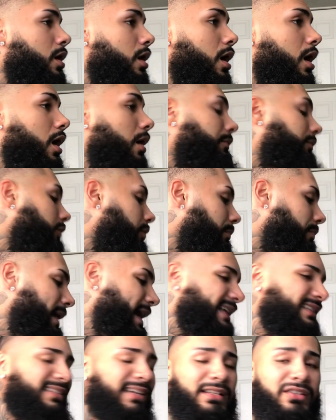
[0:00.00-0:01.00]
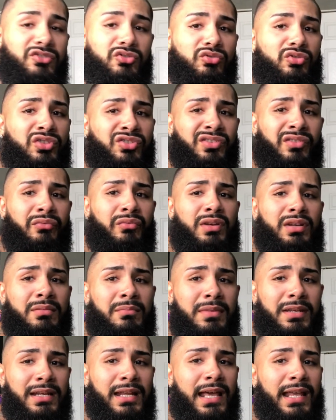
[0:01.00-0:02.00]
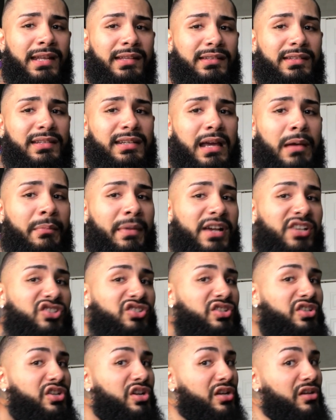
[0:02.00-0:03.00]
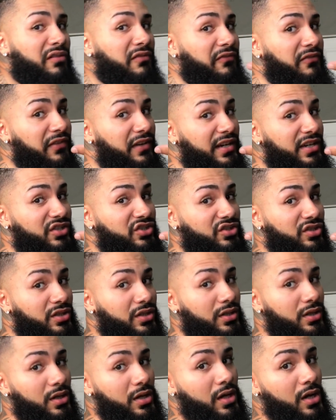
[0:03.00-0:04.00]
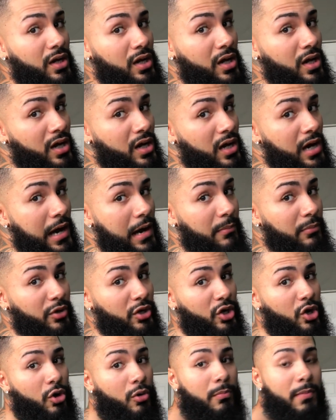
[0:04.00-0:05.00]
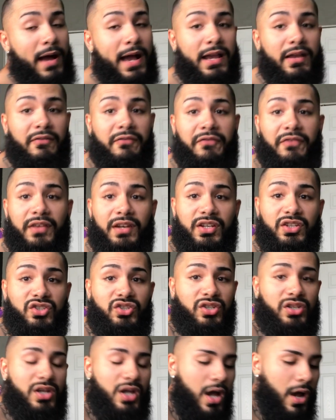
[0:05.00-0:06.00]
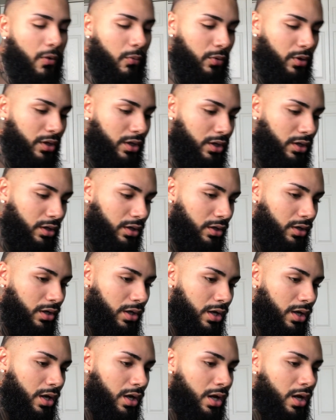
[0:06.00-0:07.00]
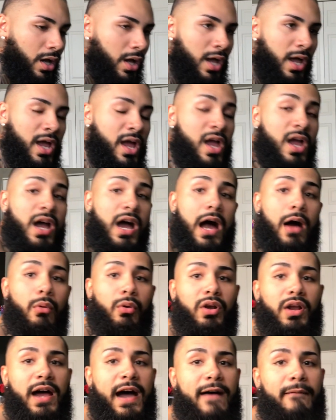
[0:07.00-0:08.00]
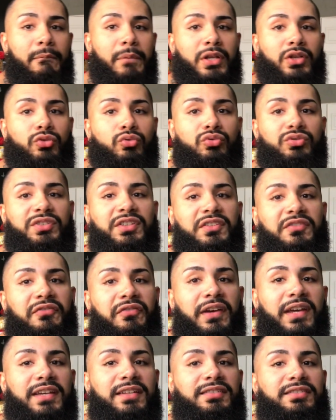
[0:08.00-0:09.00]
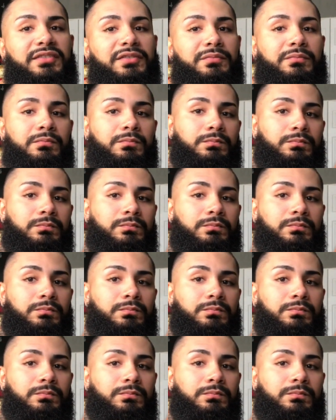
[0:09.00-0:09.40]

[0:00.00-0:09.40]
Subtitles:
The back tattoo doesn't really mean anything. I'm actually going to finish it. I'm going to go back and finish it. I wanna have Medusa's face.